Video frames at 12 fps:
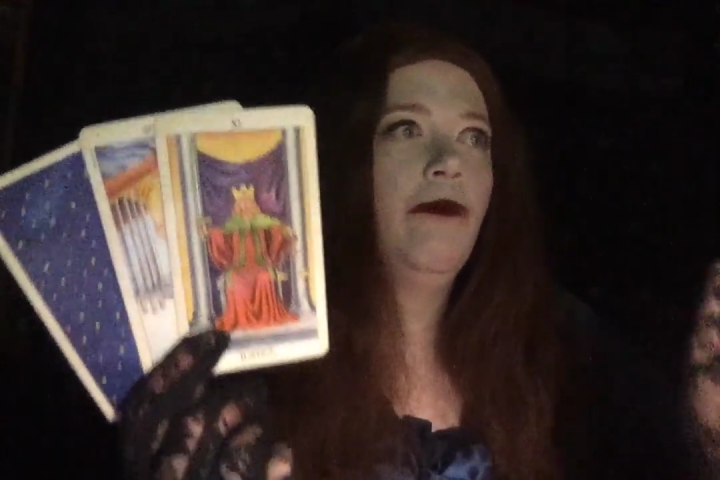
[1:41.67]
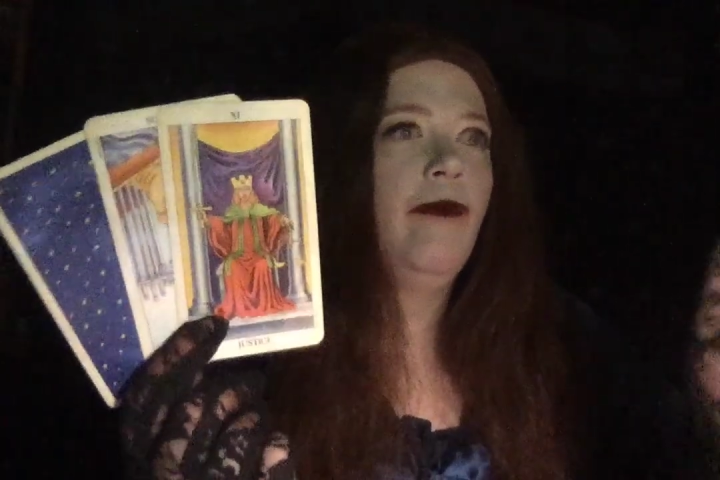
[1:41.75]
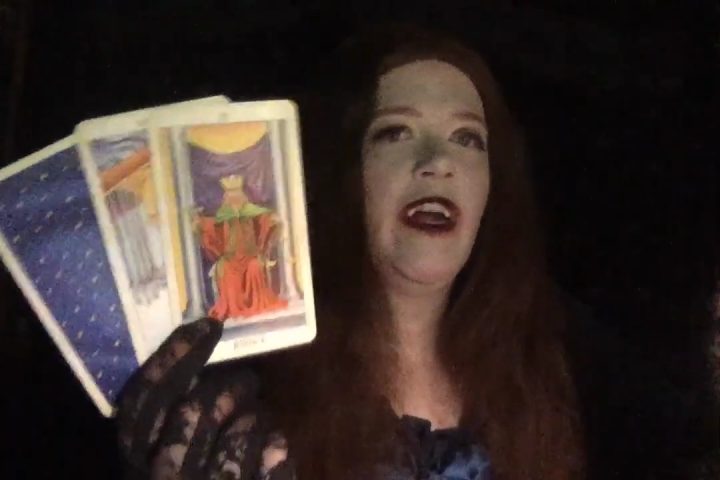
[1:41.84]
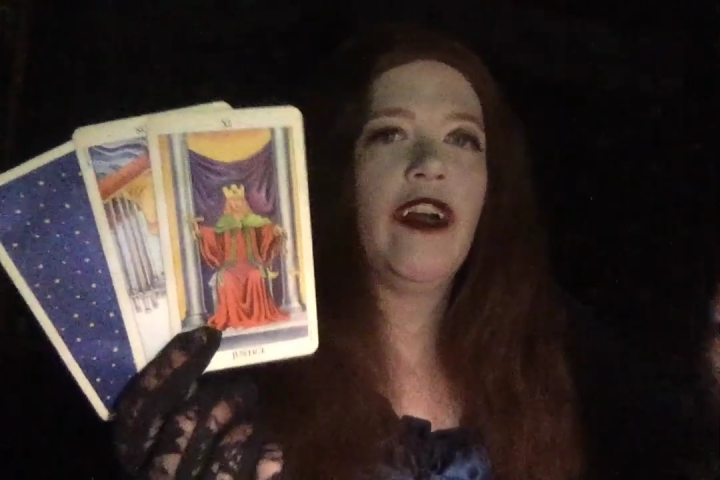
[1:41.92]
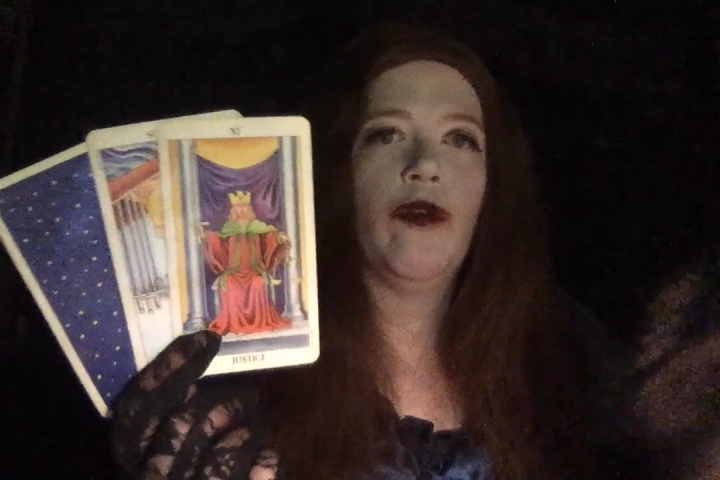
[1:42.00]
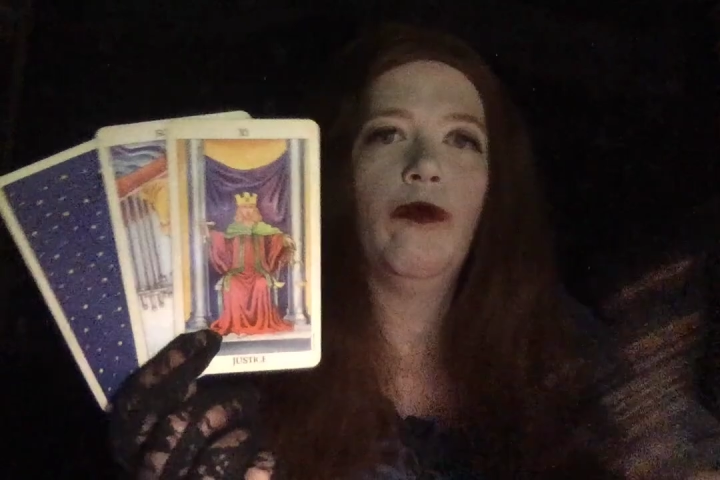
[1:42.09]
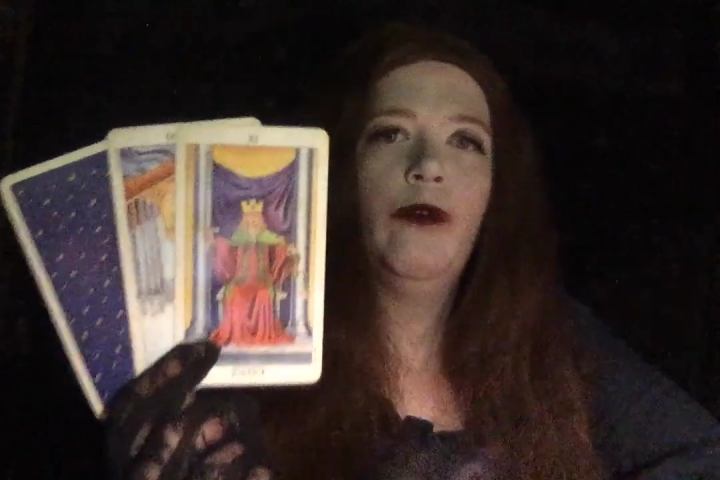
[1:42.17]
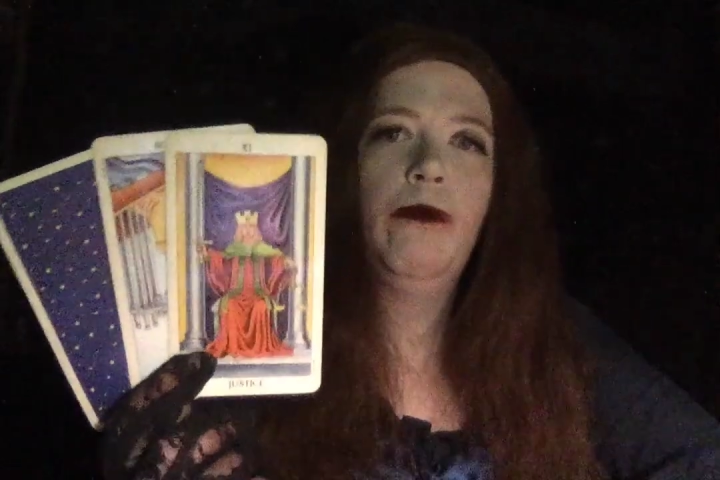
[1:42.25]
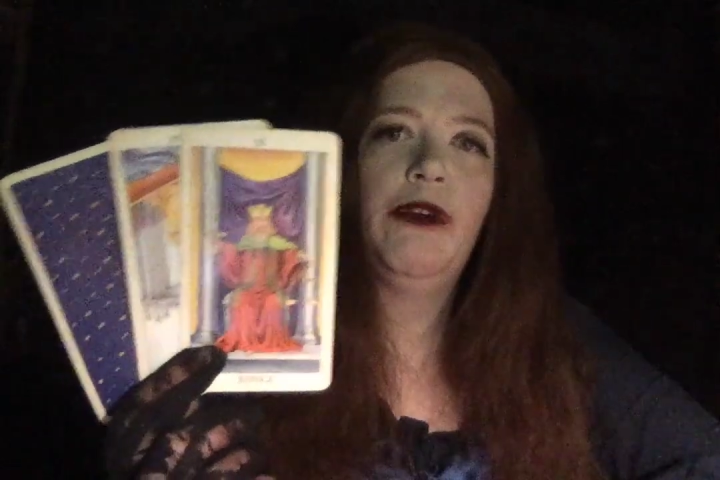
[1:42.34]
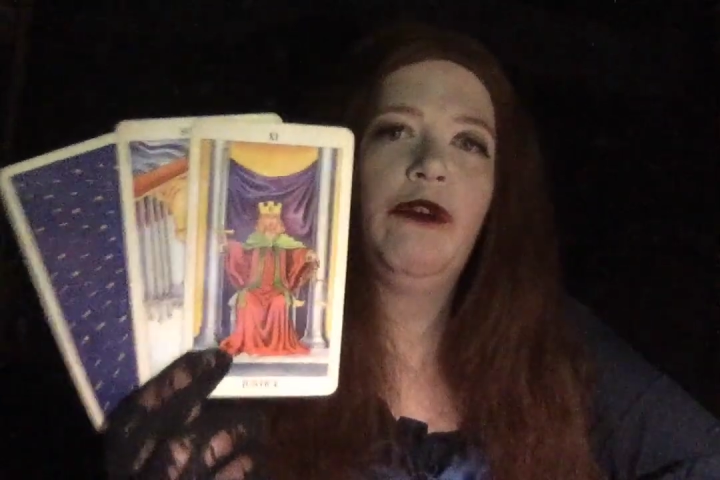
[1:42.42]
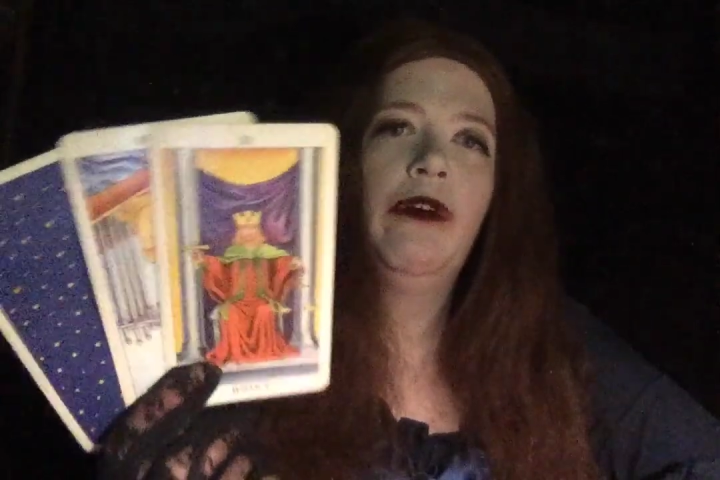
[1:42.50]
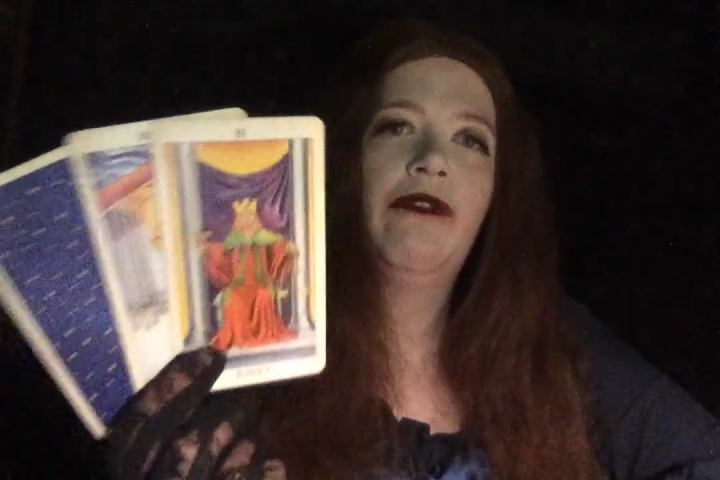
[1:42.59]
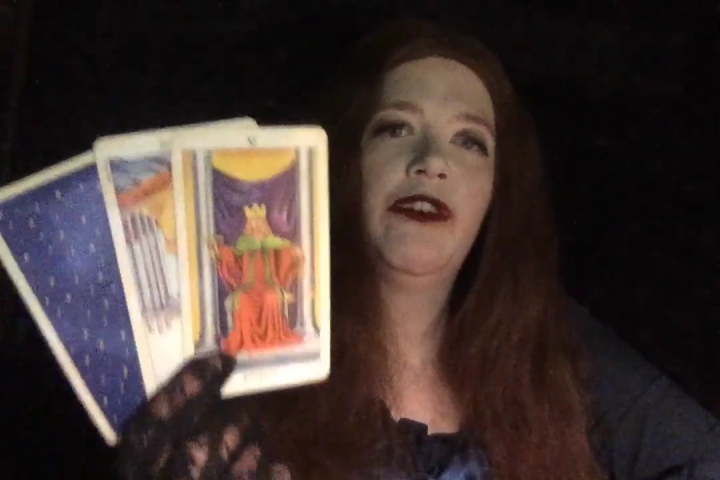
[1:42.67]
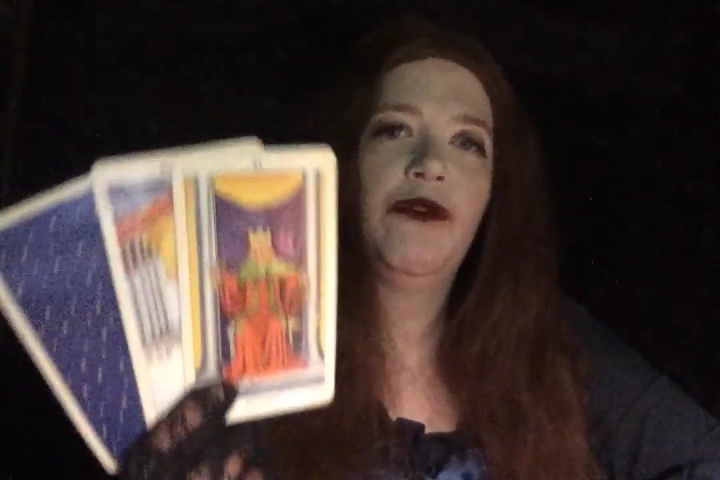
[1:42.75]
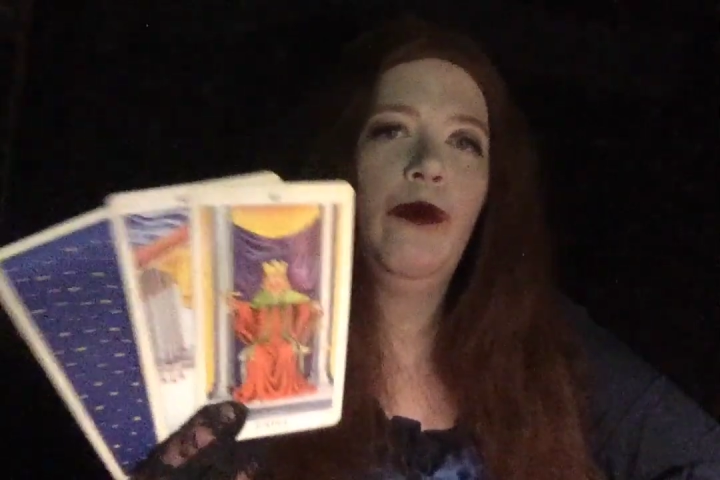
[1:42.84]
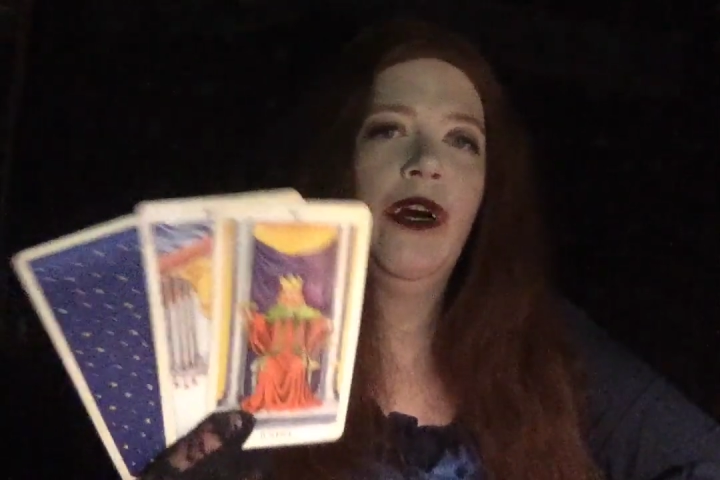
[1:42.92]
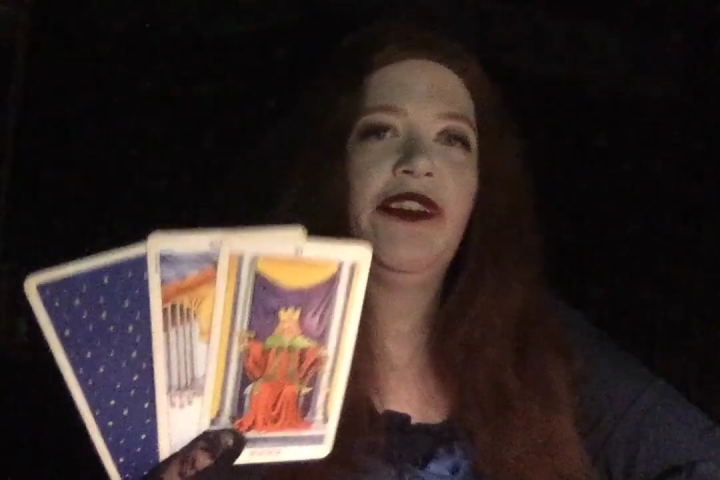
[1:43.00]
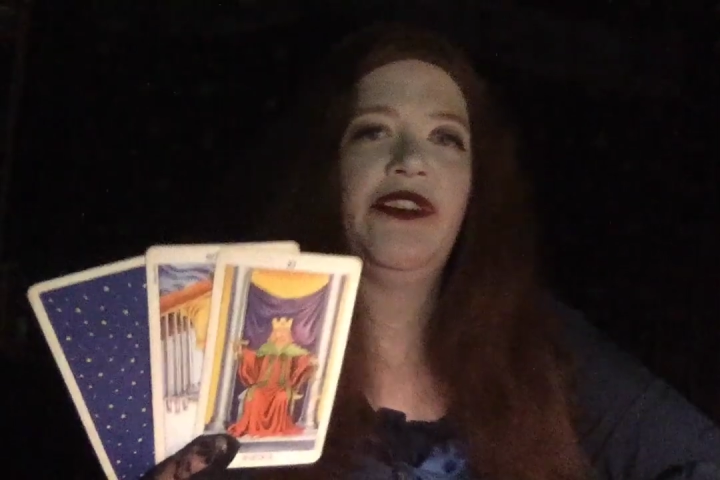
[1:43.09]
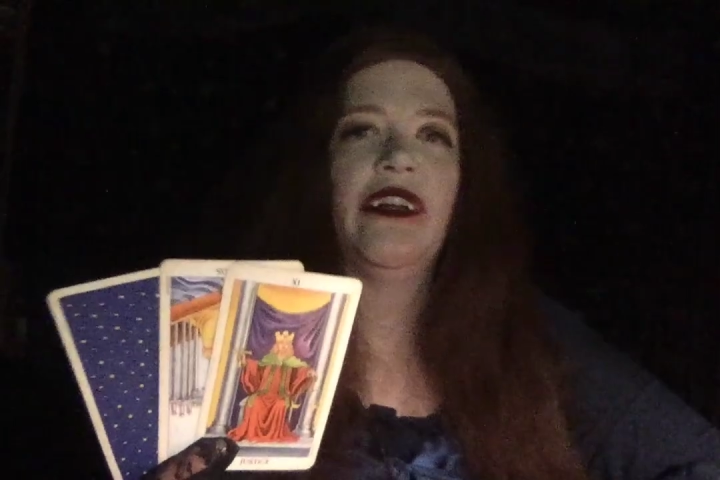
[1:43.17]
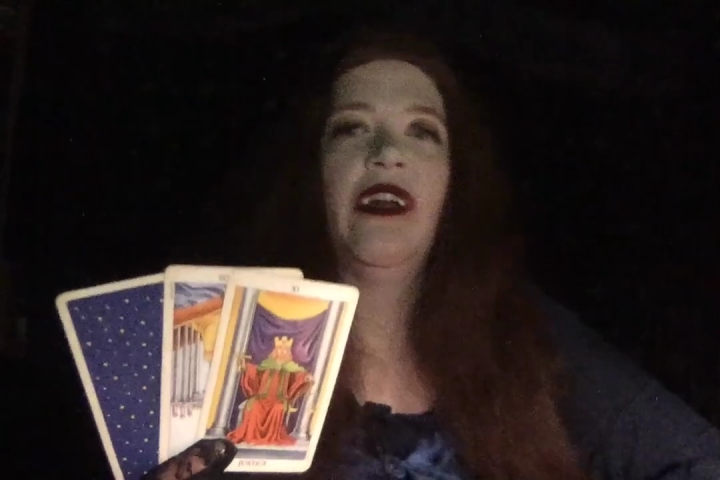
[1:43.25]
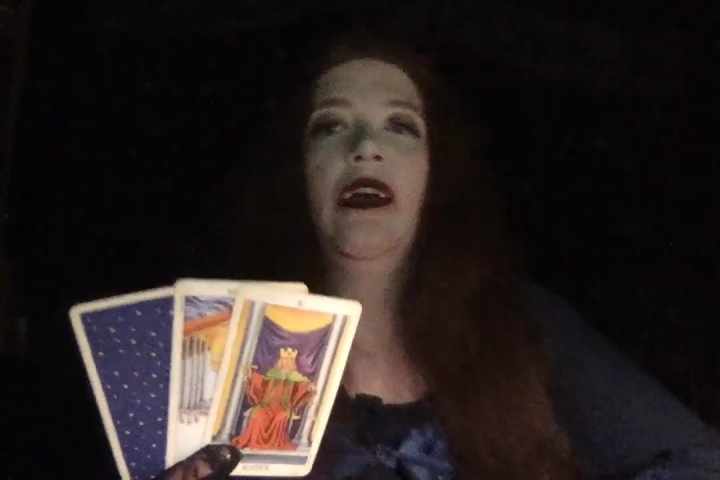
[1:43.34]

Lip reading: man or woman, whoever's watching.